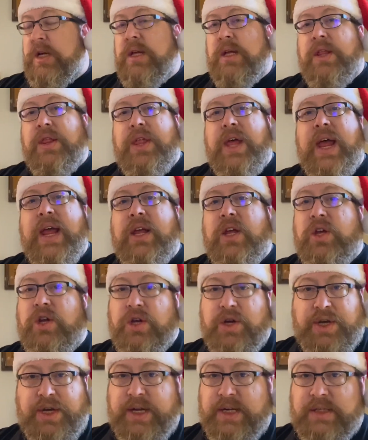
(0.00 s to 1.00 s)
Thank
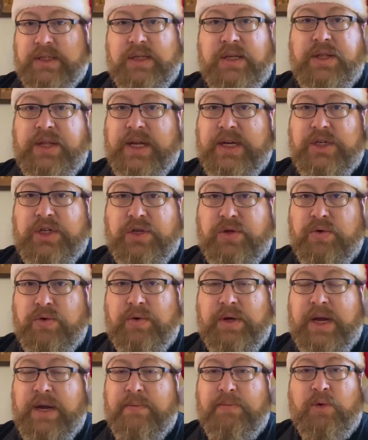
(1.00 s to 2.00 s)
goodness they do
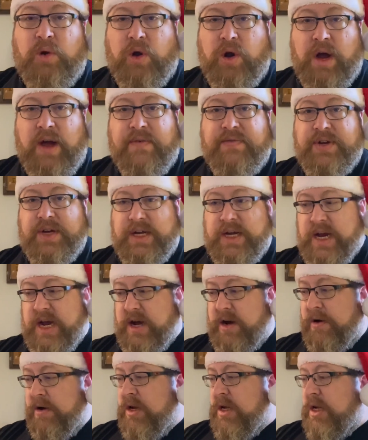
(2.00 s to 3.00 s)
it more often
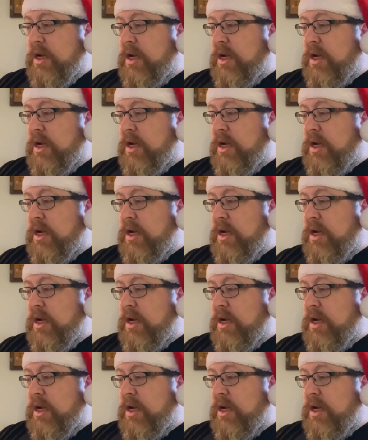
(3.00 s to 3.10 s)
now.